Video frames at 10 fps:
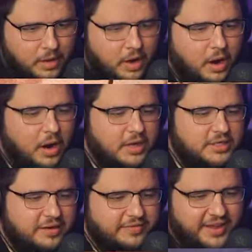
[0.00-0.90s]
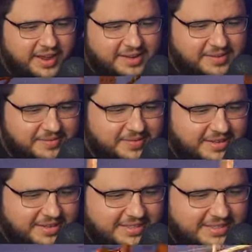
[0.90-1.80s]
Oh, I tried Ooh, to you tried him. to fake them
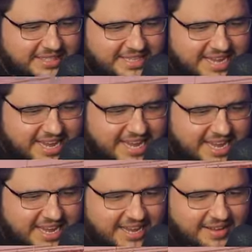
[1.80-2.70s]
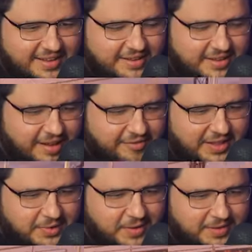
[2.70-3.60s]
all. Yeah, I
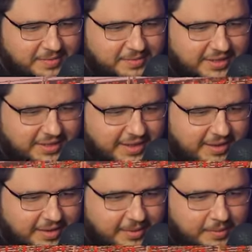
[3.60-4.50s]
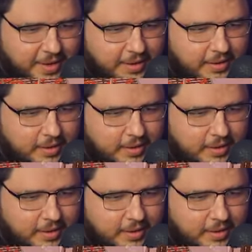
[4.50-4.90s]
faked one of them, but the other guy came back.